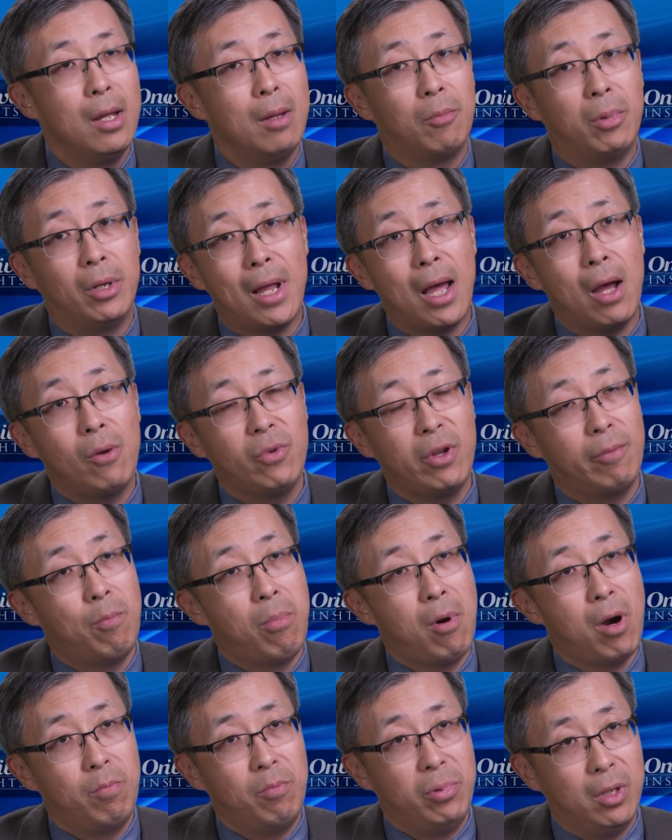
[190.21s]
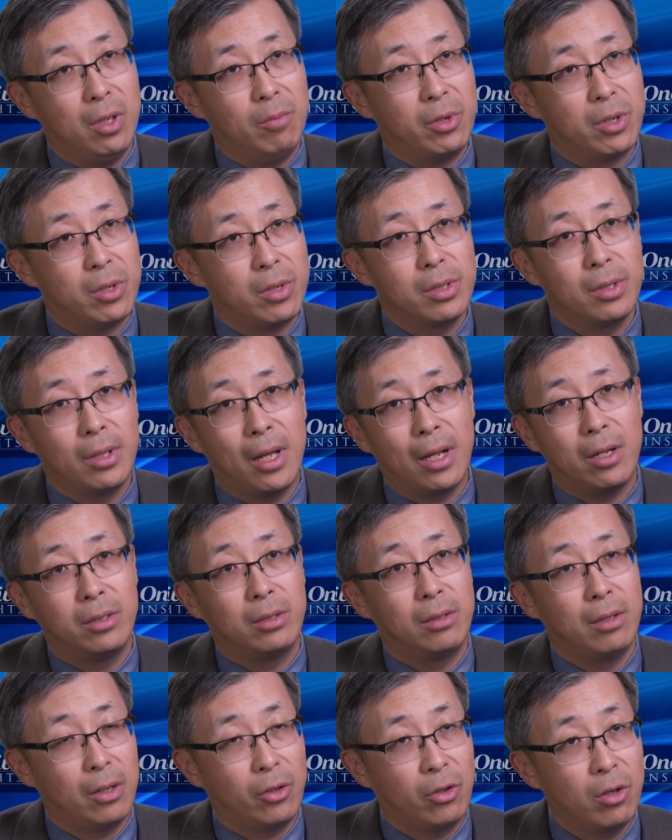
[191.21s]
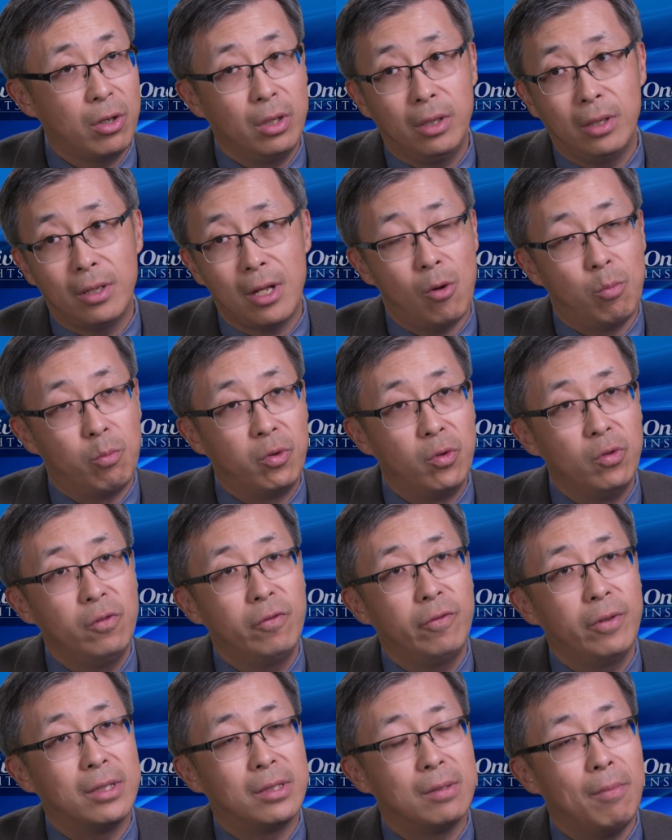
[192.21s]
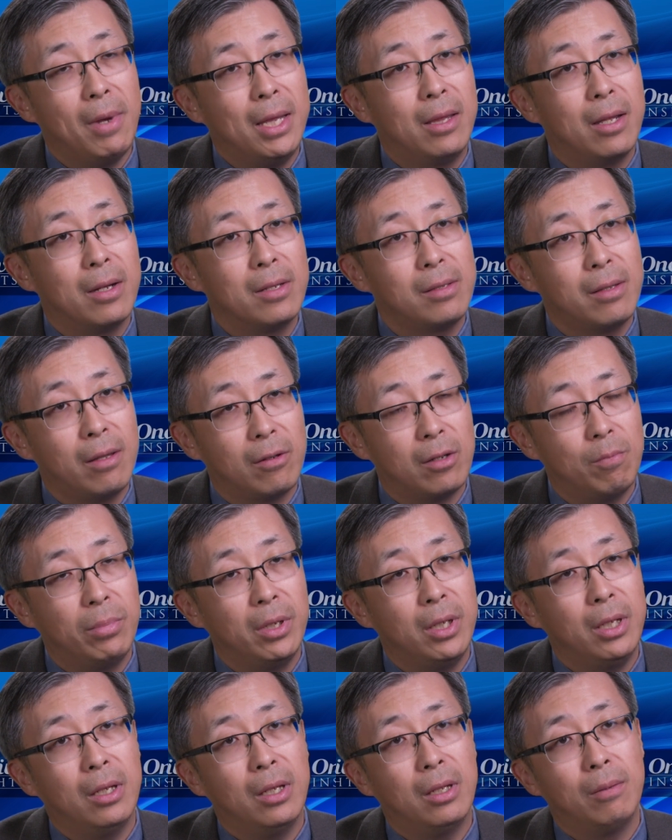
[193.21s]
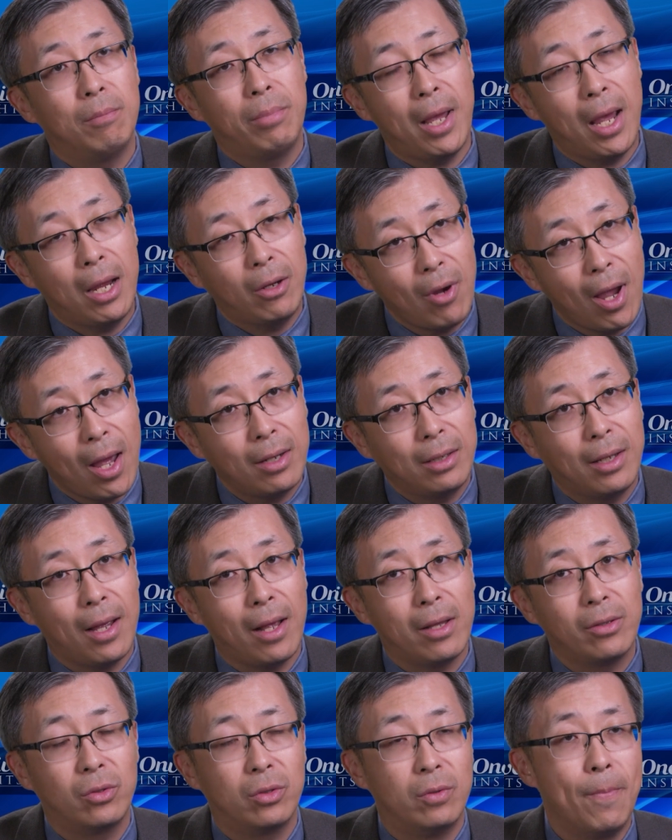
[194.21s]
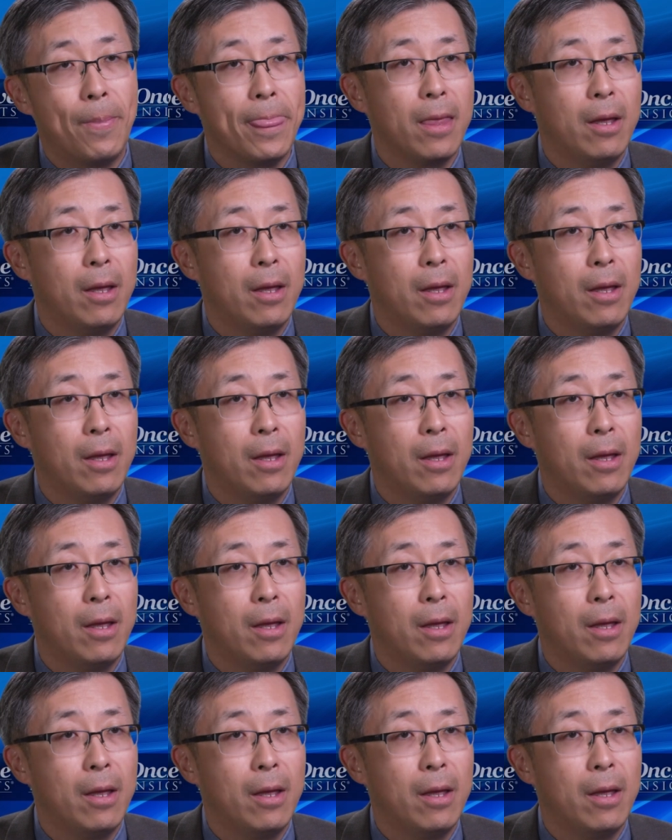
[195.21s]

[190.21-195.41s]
But now we have PARP inhibitors that is currently now approved as a maintenance therapy in pancreatic cancer.